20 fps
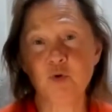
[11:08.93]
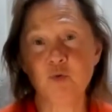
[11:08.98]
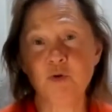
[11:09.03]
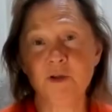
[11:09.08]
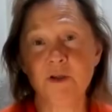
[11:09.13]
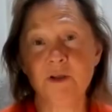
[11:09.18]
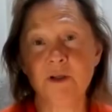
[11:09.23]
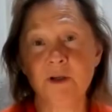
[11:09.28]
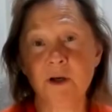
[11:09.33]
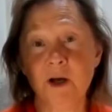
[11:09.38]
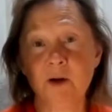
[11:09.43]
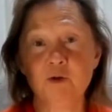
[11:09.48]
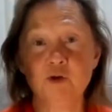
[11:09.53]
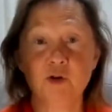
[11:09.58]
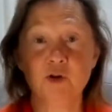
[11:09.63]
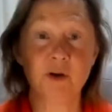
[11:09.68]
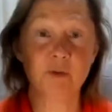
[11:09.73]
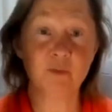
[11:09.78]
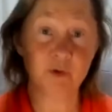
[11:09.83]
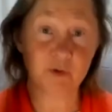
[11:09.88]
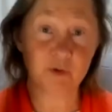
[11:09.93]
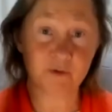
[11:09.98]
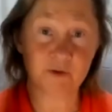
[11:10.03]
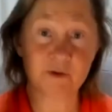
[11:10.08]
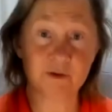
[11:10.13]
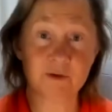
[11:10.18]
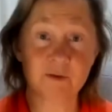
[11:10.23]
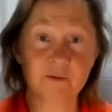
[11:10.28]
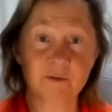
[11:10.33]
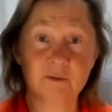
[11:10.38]
with it and how to get rid of
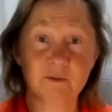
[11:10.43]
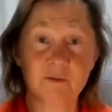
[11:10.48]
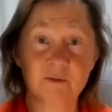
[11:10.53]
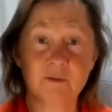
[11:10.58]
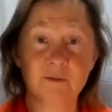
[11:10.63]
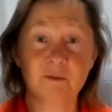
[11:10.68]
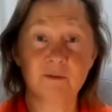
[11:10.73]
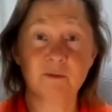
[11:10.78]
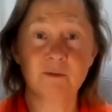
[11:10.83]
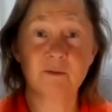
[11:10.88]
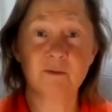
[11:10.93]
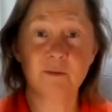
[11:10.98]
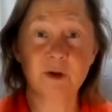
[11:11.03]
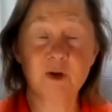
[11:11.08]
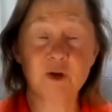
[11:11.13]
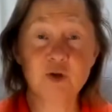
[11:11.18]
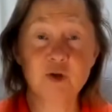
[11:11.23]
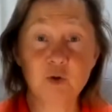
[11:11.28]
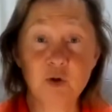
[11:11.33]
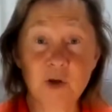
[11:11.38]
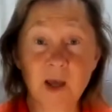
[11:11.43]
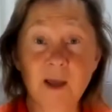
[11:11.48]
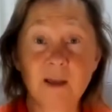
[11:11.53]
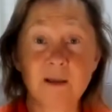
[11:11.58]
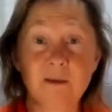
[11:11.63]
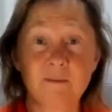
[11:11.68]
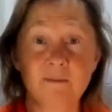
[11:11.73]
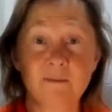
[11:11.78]
it. Because you can.